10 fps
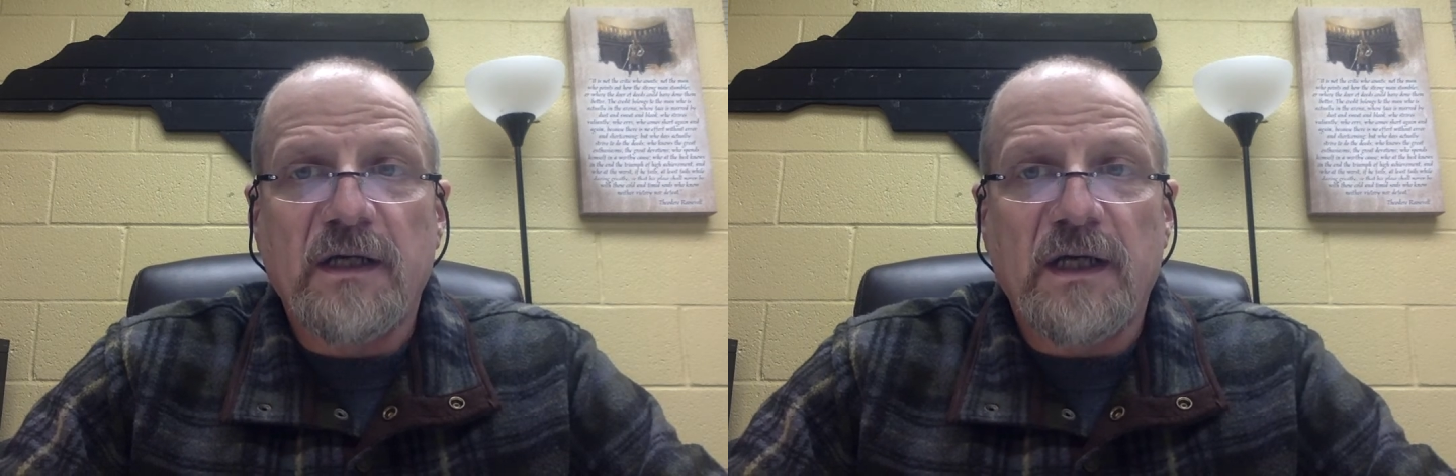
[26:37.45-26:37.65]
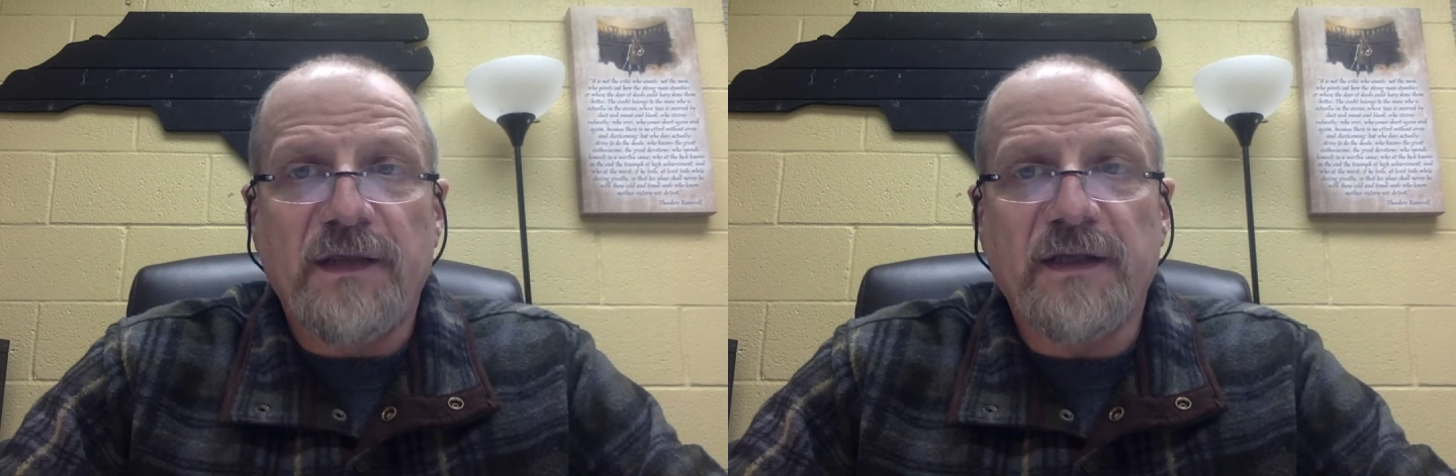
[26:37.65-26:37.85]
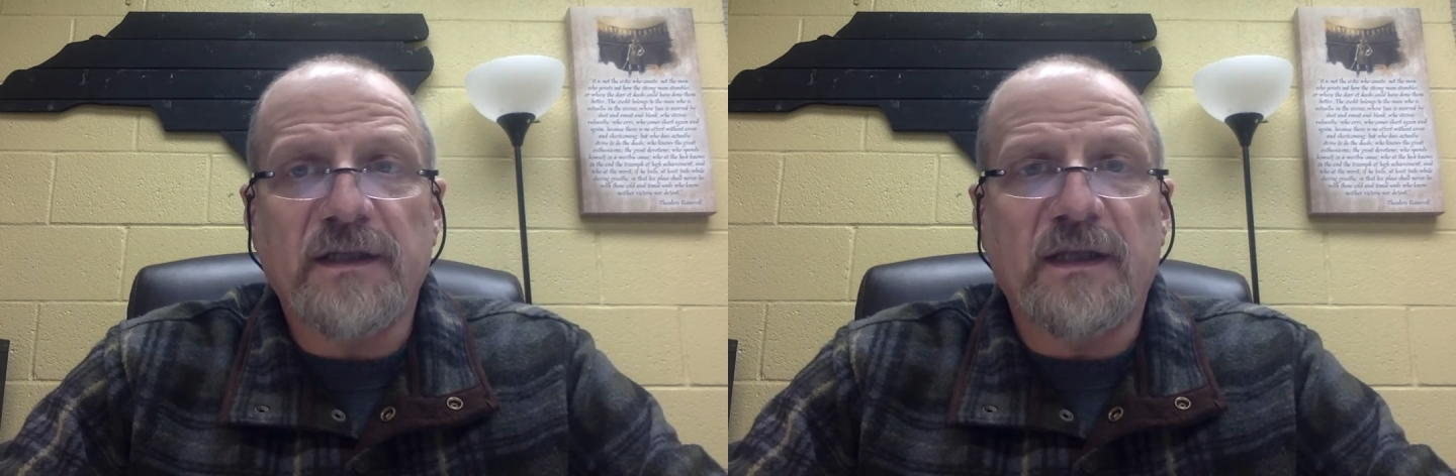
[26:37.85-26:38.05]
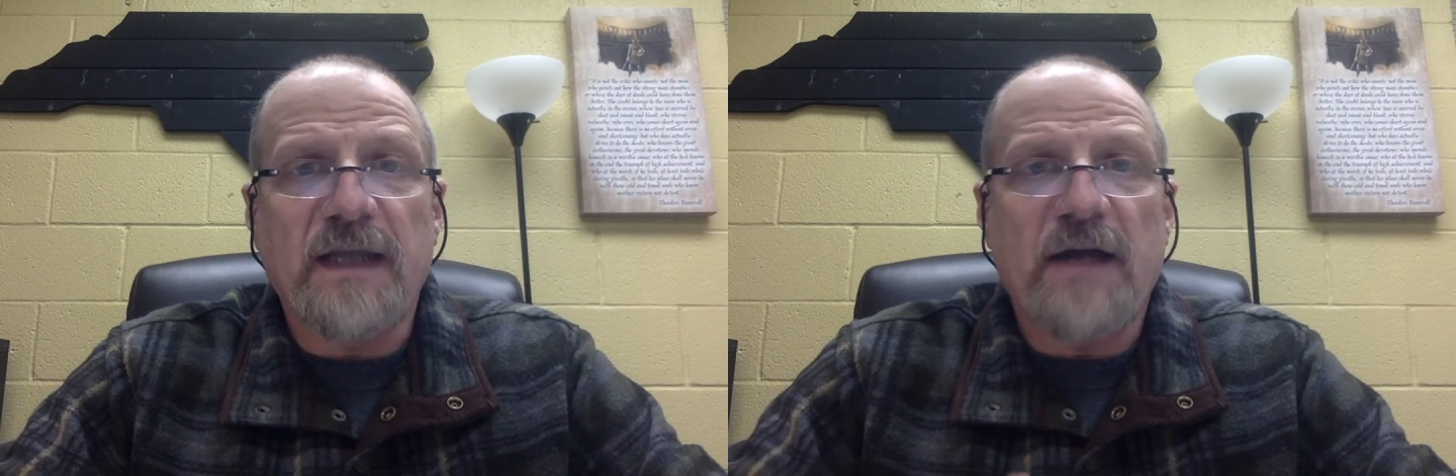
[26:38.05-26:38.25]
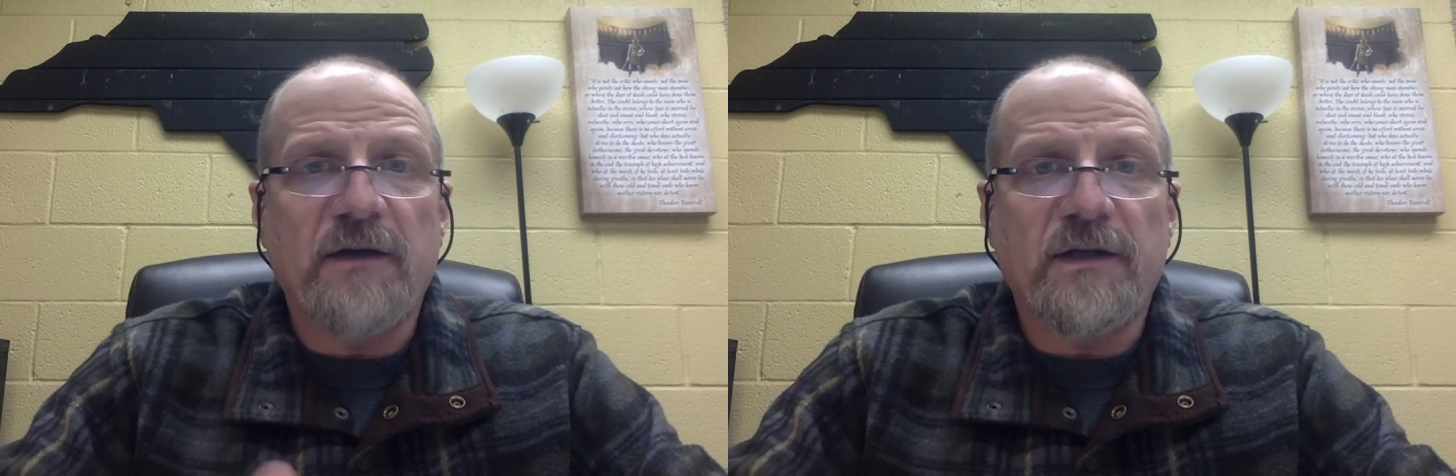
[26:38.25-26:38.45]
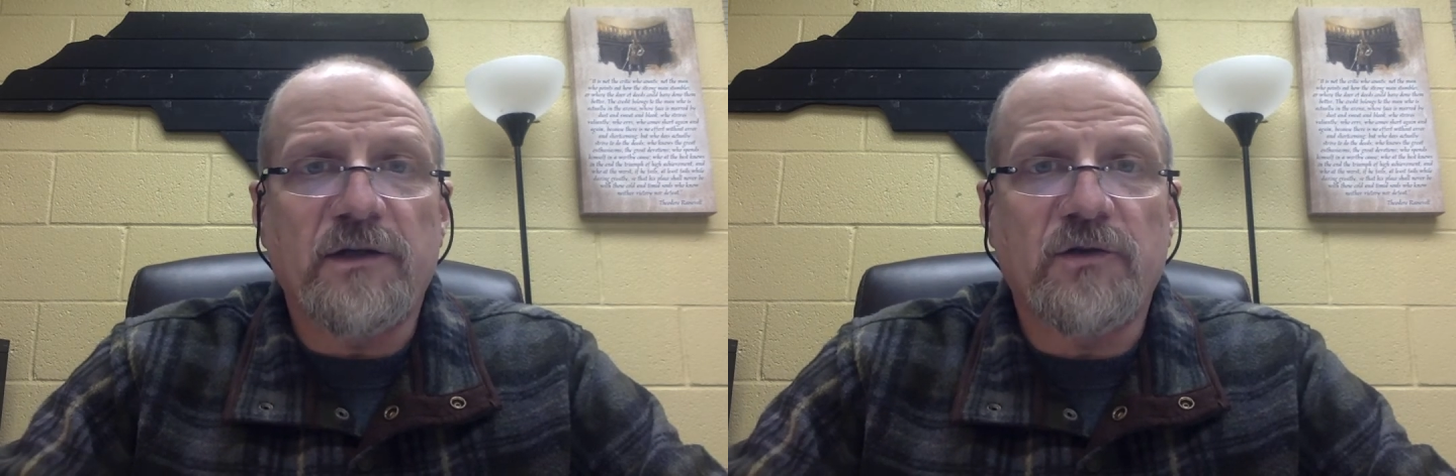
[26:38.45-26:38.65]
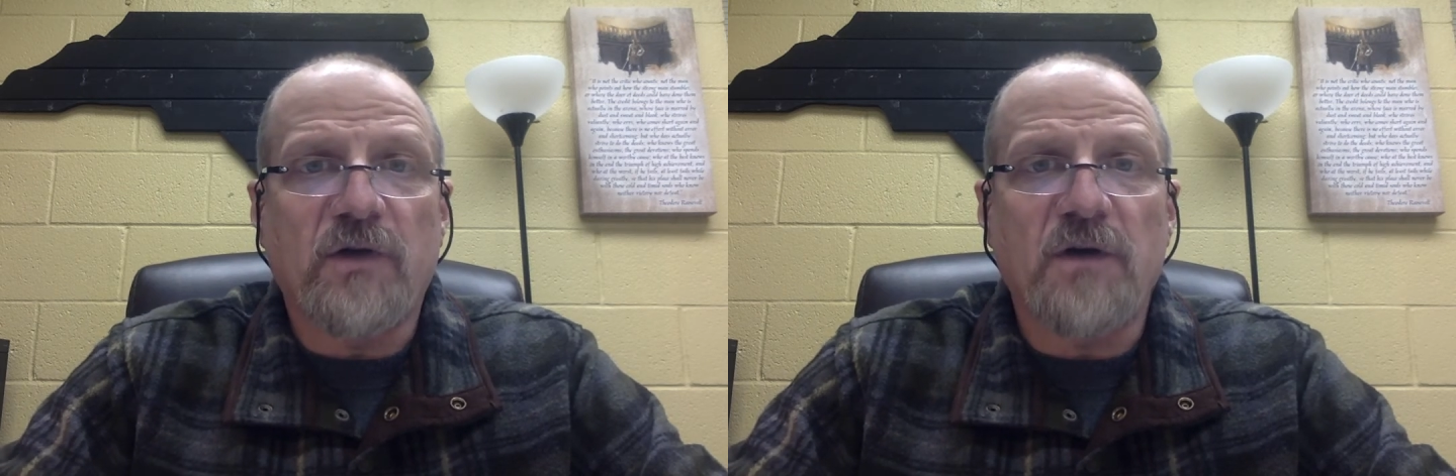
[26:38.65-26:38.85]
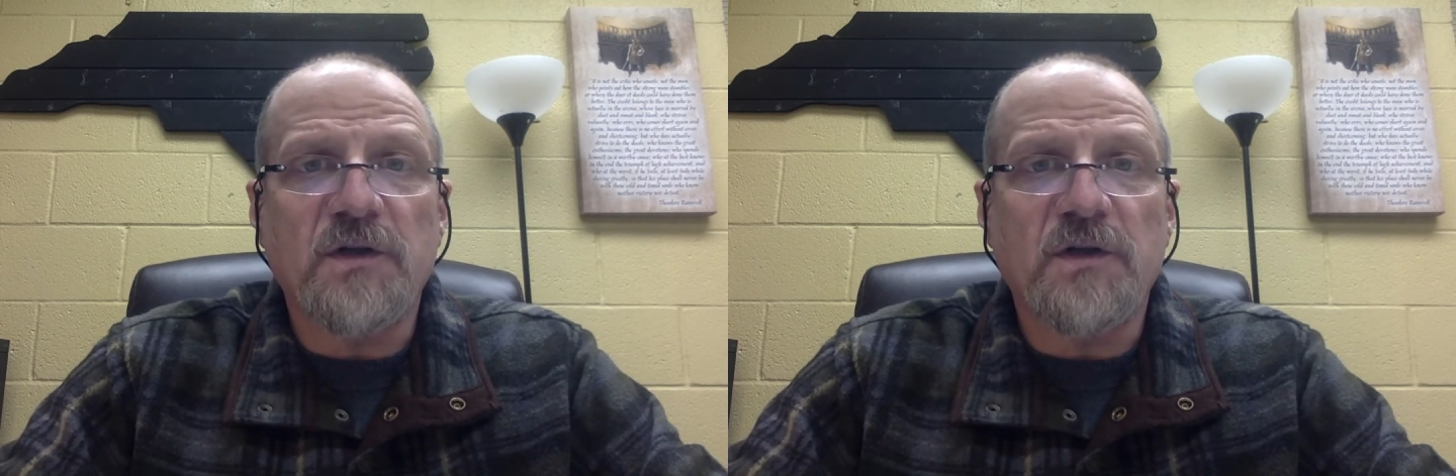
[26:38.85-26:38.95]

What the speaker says: and this allowed it to draw